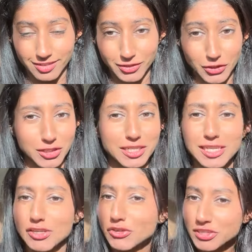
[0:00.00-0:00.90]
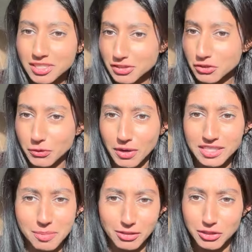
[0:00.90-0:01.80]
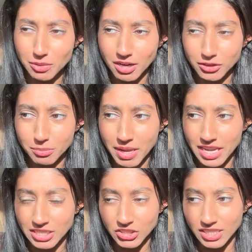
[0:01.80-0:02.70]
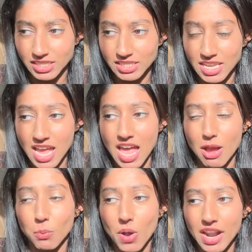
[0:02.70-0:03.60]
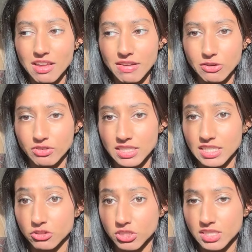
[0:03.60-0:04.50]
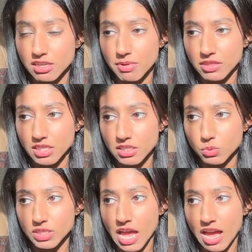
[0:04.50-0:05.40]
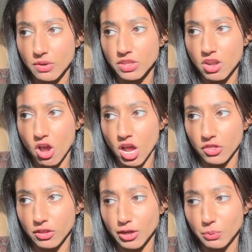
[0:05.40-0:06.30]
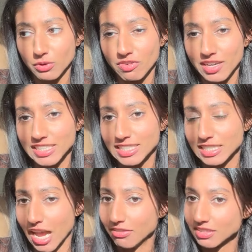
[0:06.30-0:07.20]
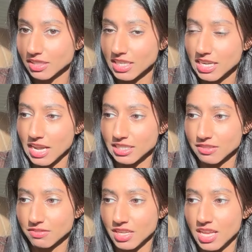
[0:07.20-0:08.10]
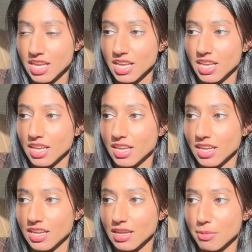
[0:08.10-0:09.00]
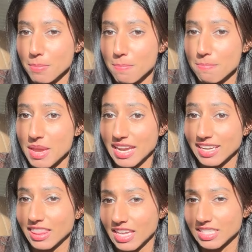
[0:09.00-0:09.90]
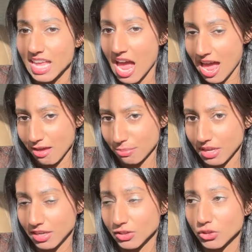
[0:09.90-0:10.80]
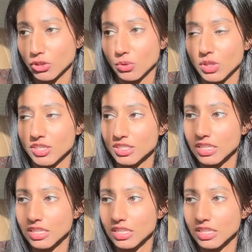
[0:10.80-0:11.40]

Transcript: just an interesting story. It's about 200 pages. What I found really interesting about this was how the author would very deftly kind of make things happen. So there's a